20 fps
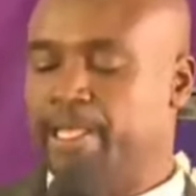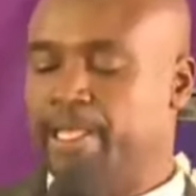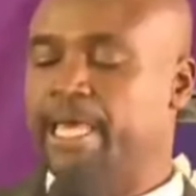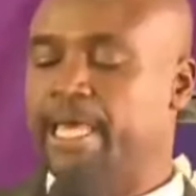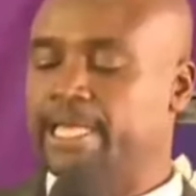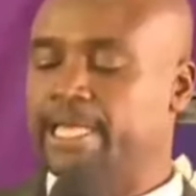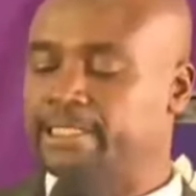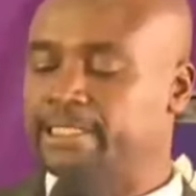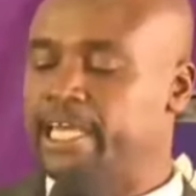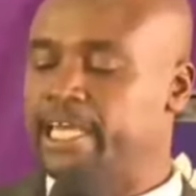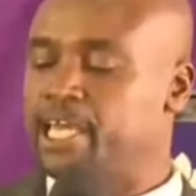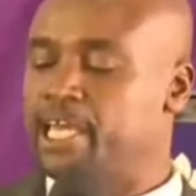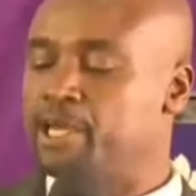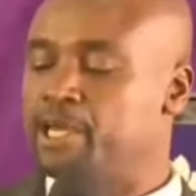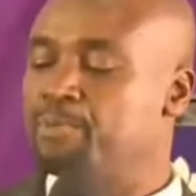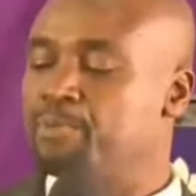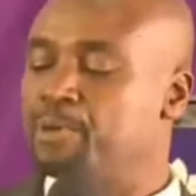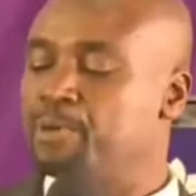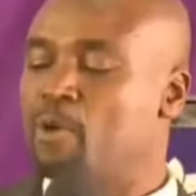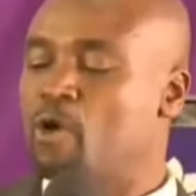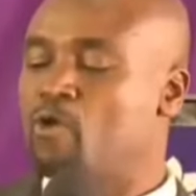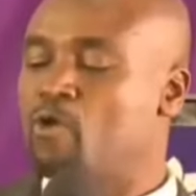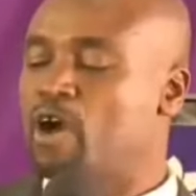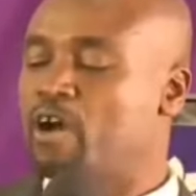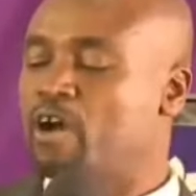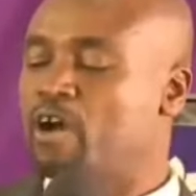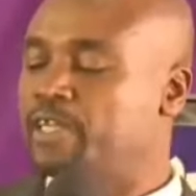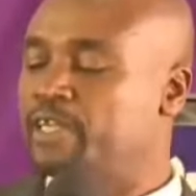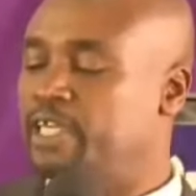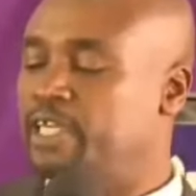They are saying people
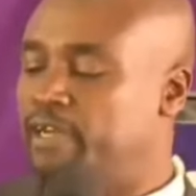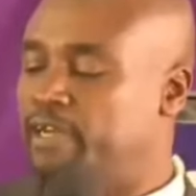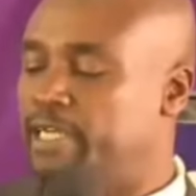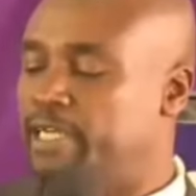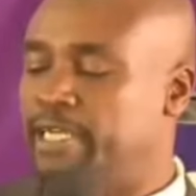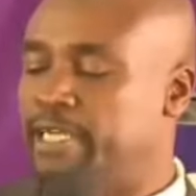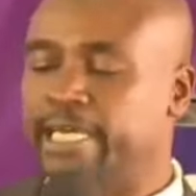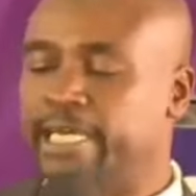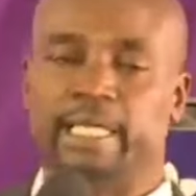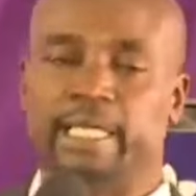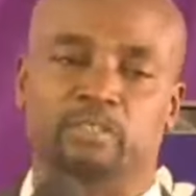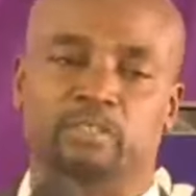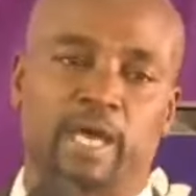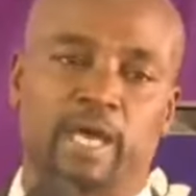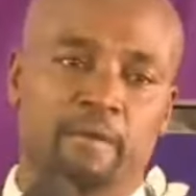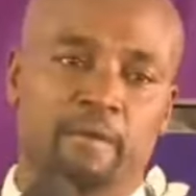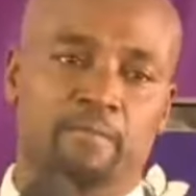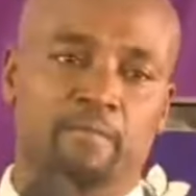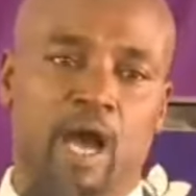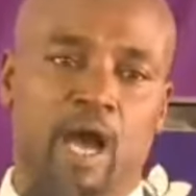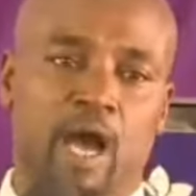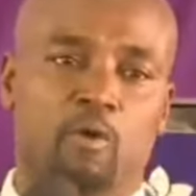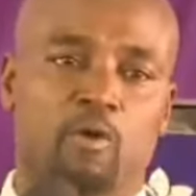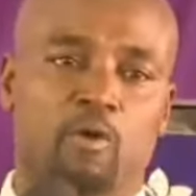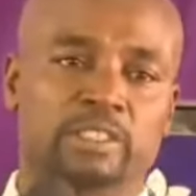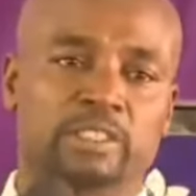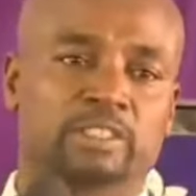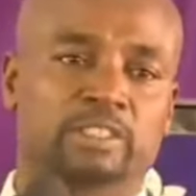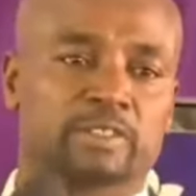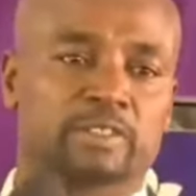who have given, and that's why I
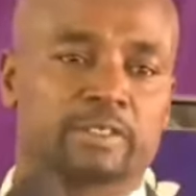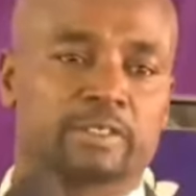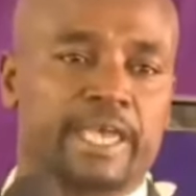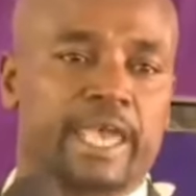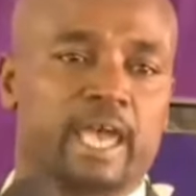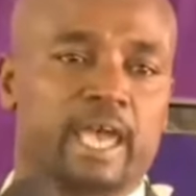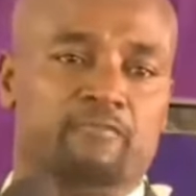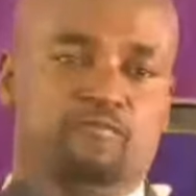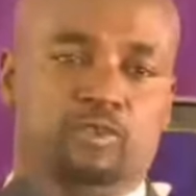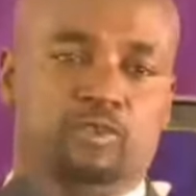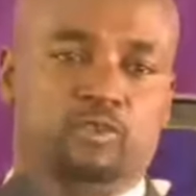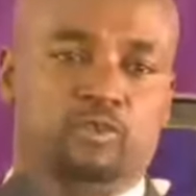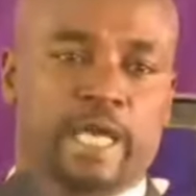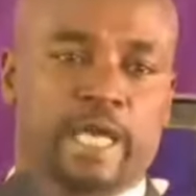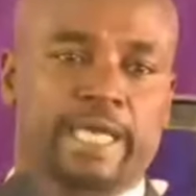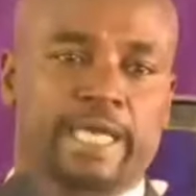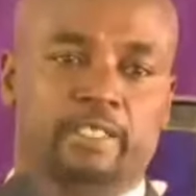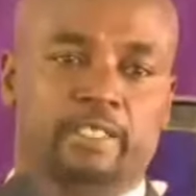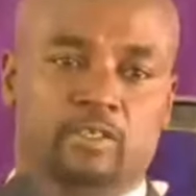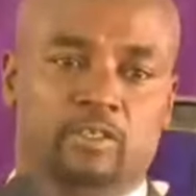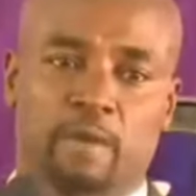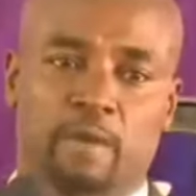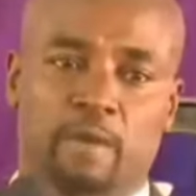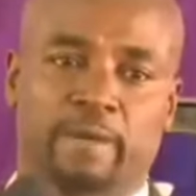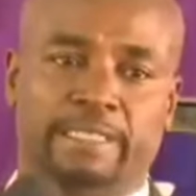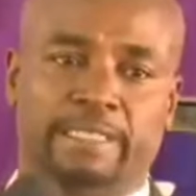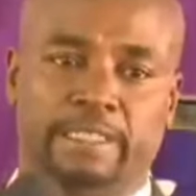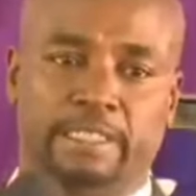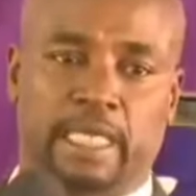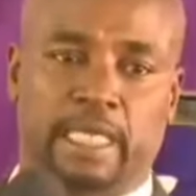was careful to write. You know,
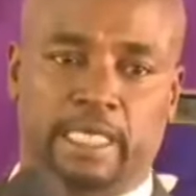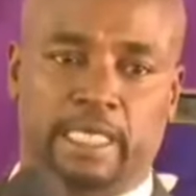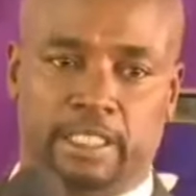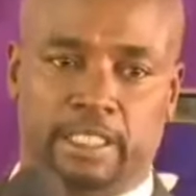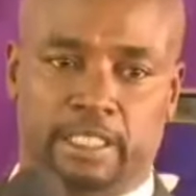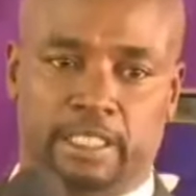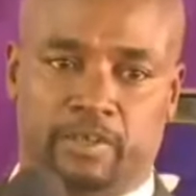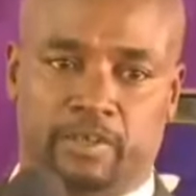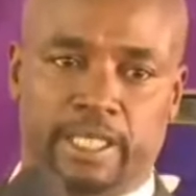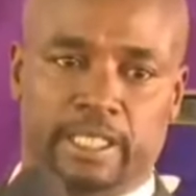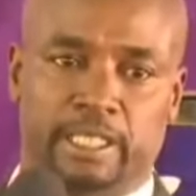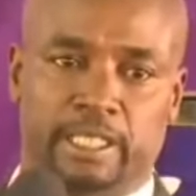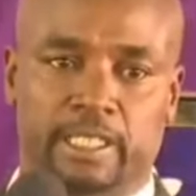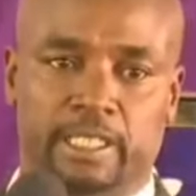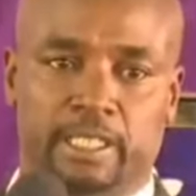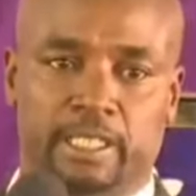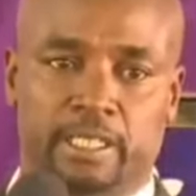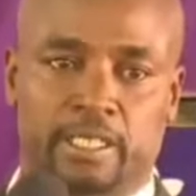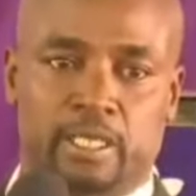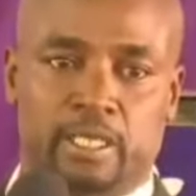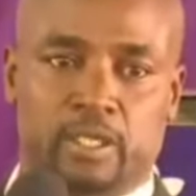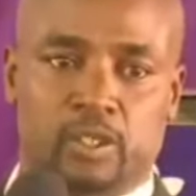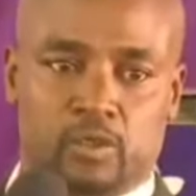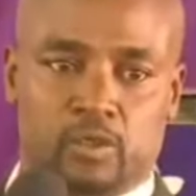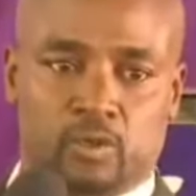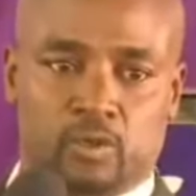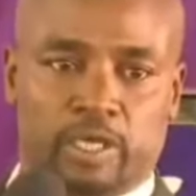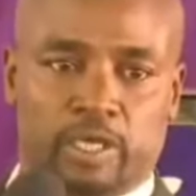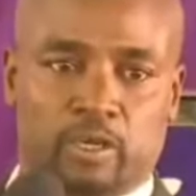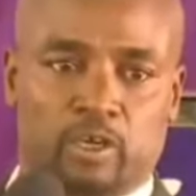I'm a teacher, trained,
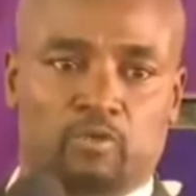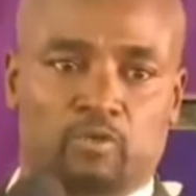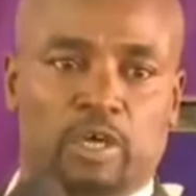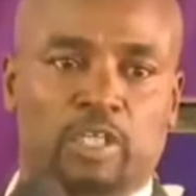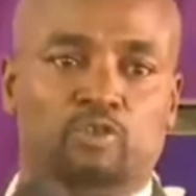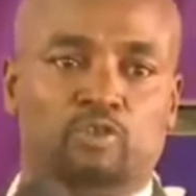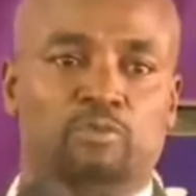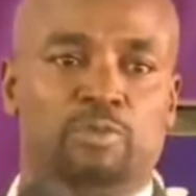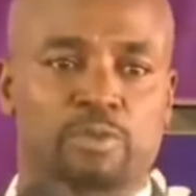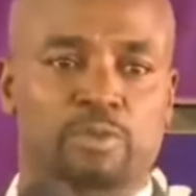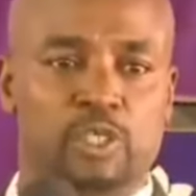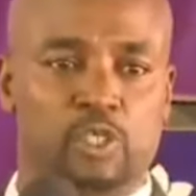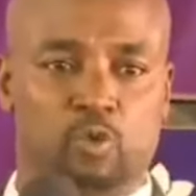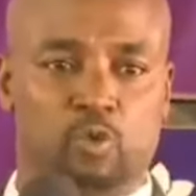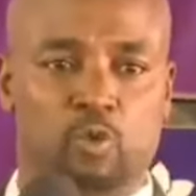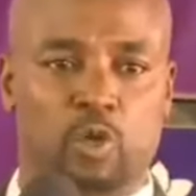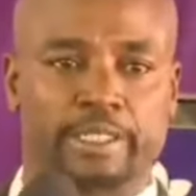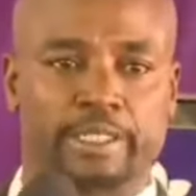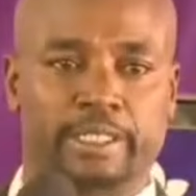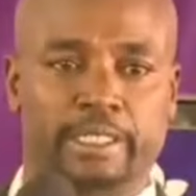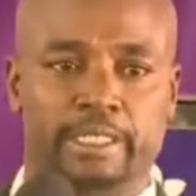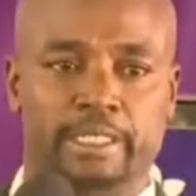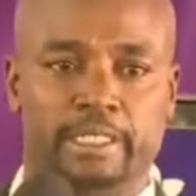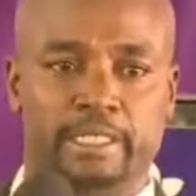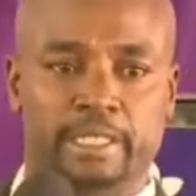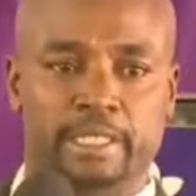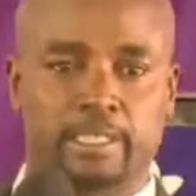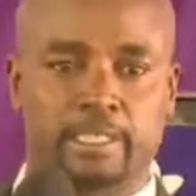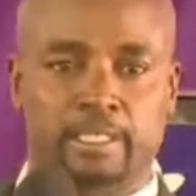so I don't want to be misquoted.